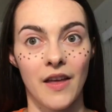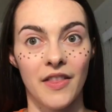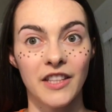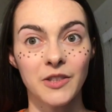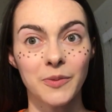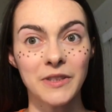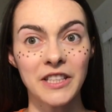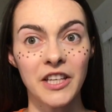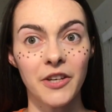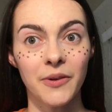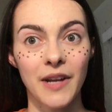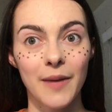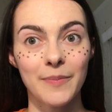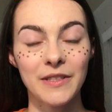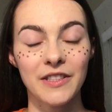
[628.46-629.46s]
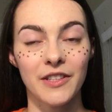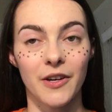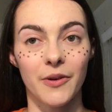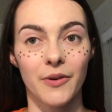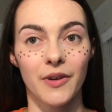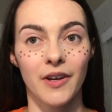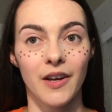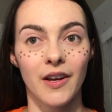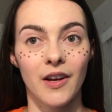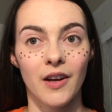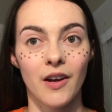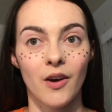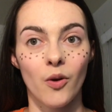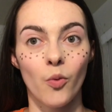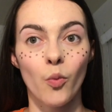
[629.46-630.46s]
This was a cute episode.
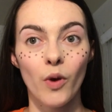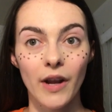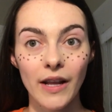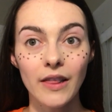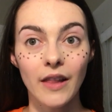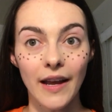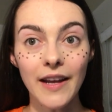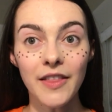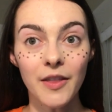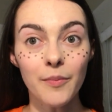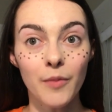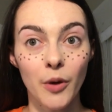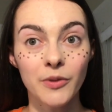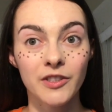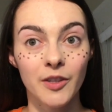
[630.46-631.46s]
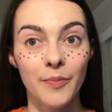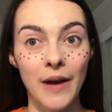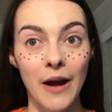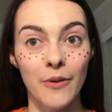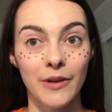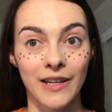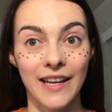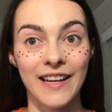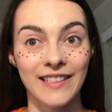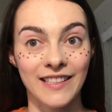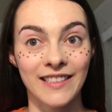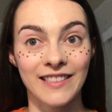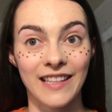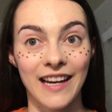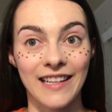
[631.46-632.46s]
What I like the most about it is
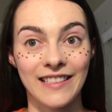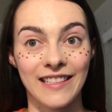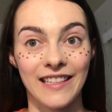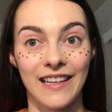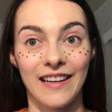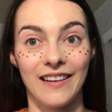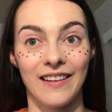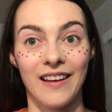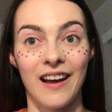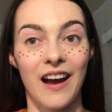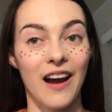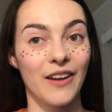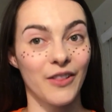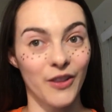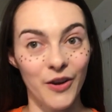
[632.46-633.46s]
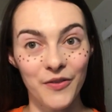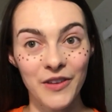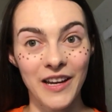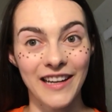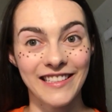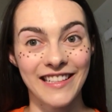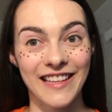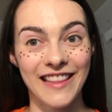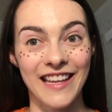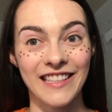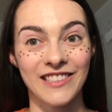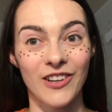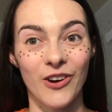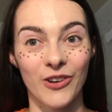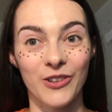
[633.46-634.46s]
its idea. I love the idea that
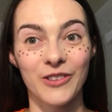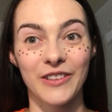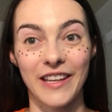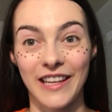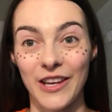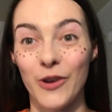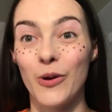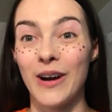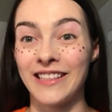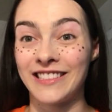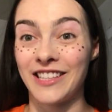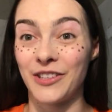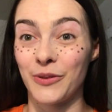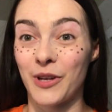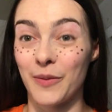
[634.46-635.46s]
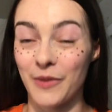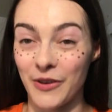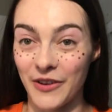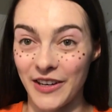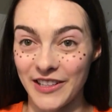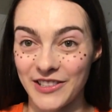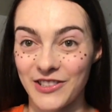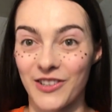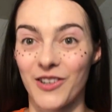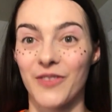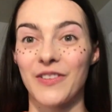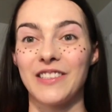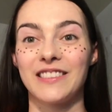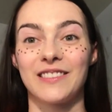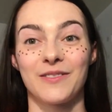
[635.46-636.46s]
it's Uncle Nicky who has to do community
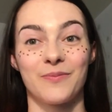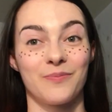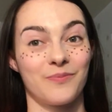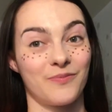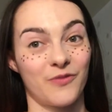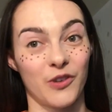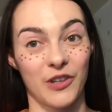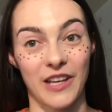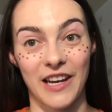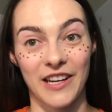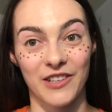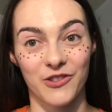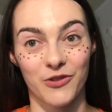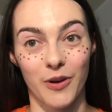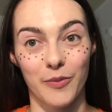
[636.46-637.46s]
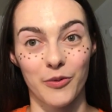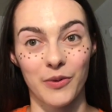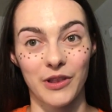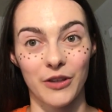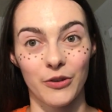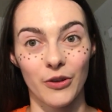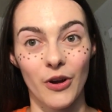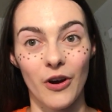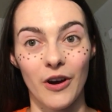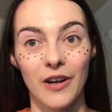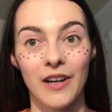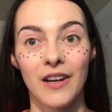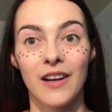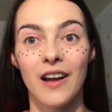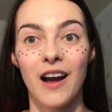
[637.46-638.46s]
service for getting in trouble with the law.
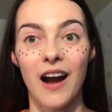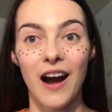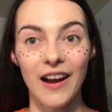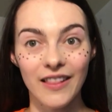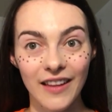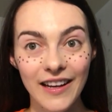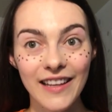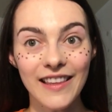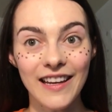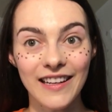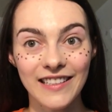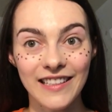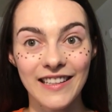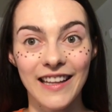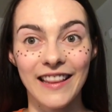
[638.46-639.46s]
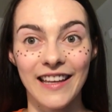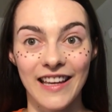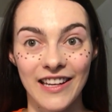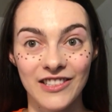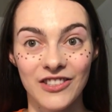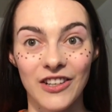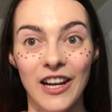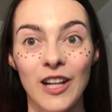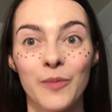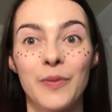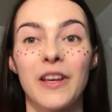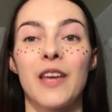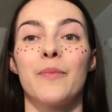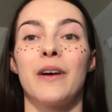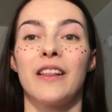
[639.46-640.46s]
I like the idea that the kids are
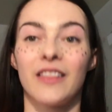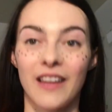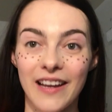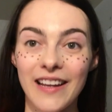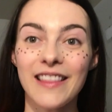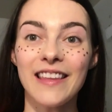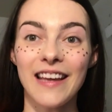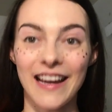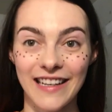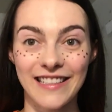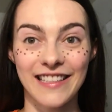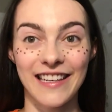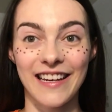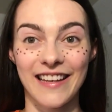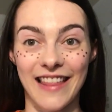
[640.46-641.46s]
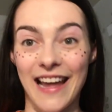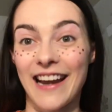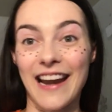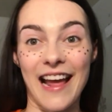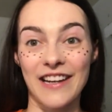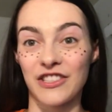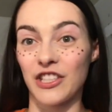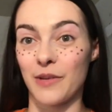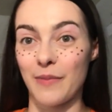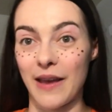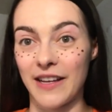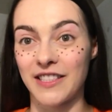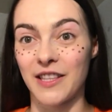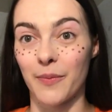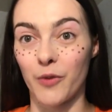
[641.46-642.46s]
helping him. I like the idea that it actually
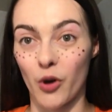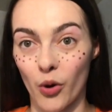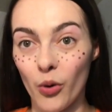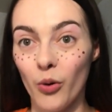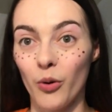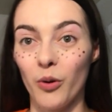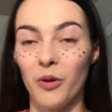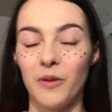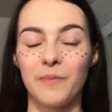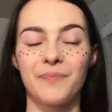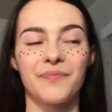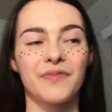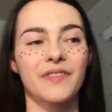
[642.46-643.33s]
makes them cool.